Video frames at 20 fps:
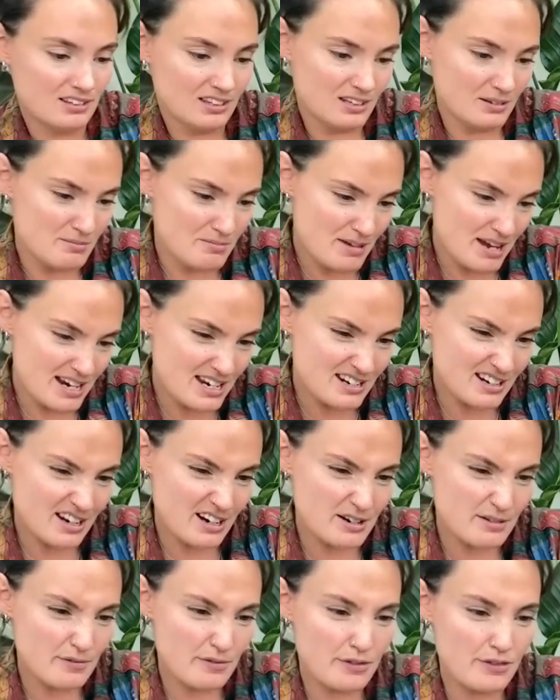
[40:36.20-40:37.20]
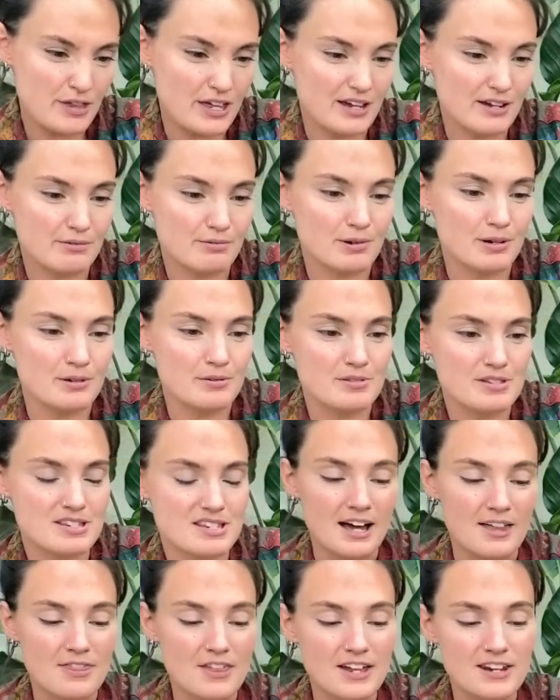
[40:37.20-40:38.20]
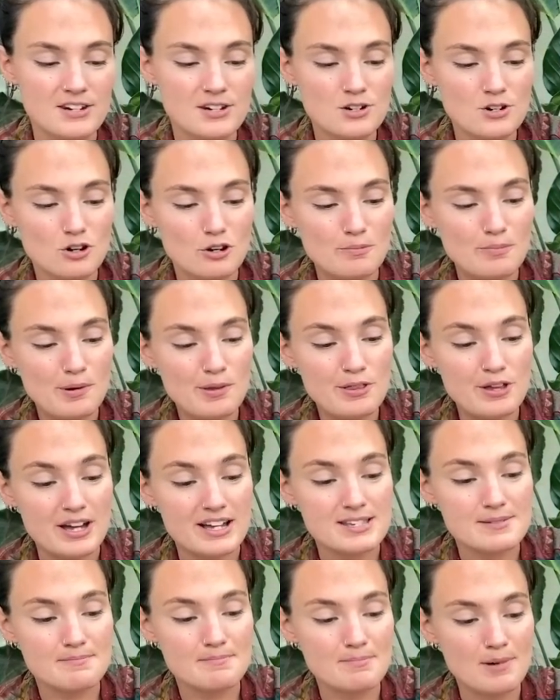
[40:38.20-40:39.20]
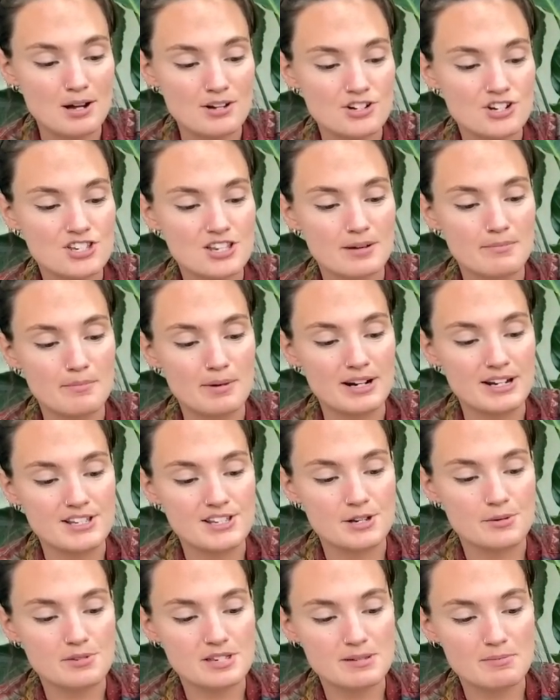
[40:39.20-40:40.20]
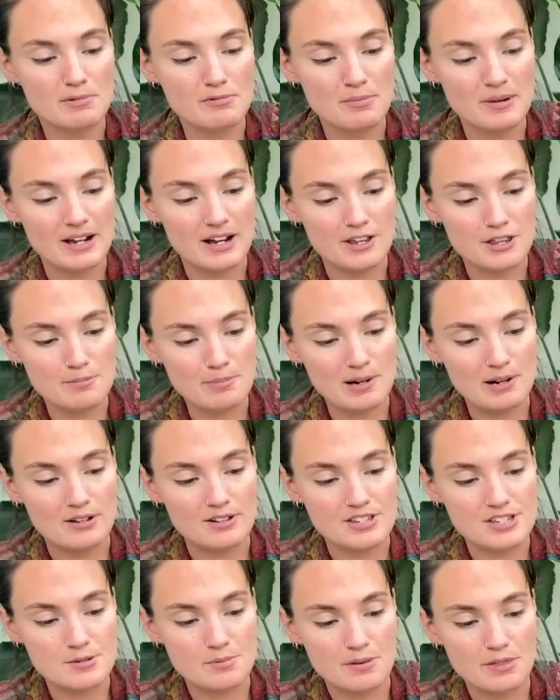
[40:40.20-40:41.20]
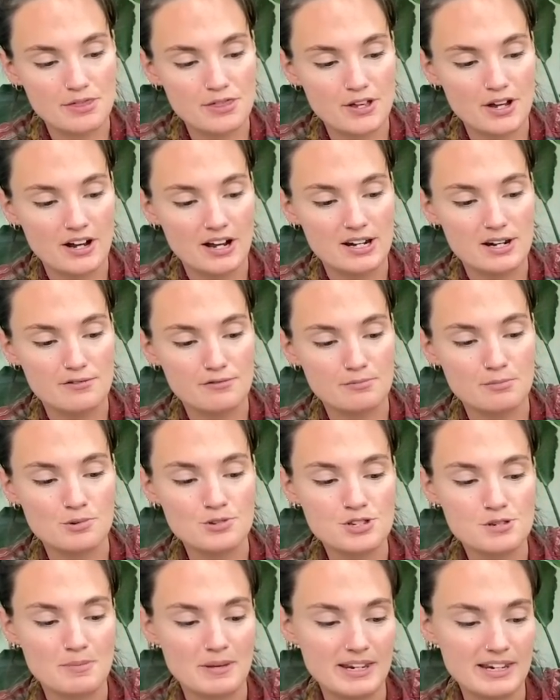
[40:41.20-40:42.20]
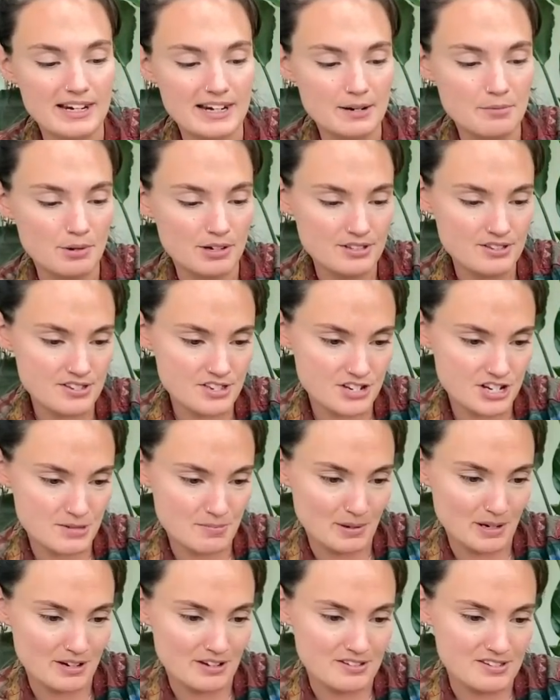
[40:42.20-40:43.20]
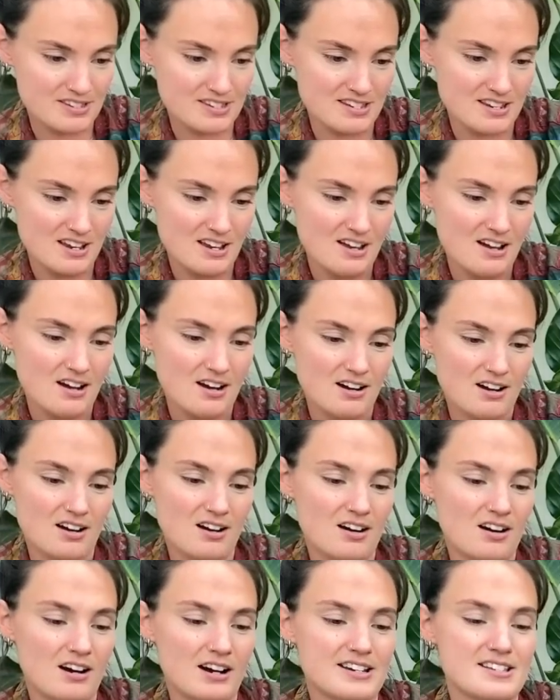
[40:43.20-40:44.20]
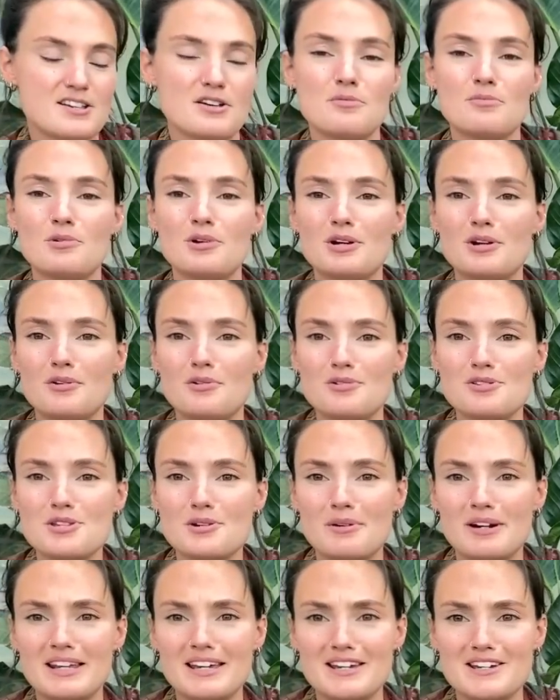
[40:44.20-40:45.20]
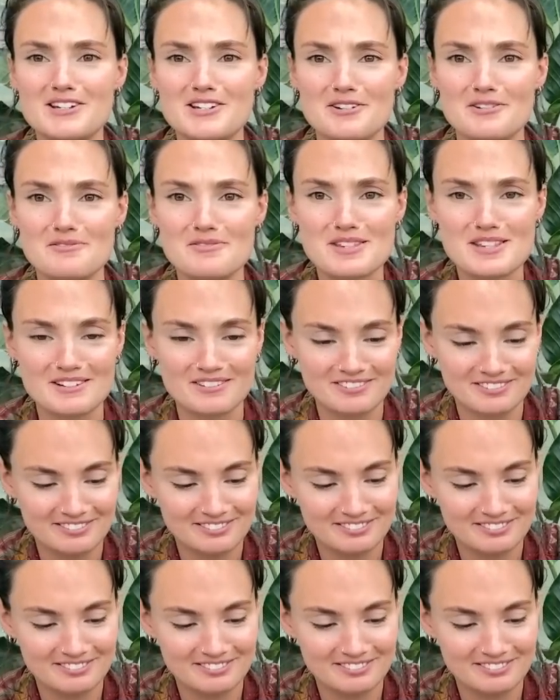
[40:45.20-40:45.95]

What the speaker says: kind of thick roots, and then not bother as much as I might do with some of my other plants with the kind of more spindly ones, just because I don't wanna cause her any issues.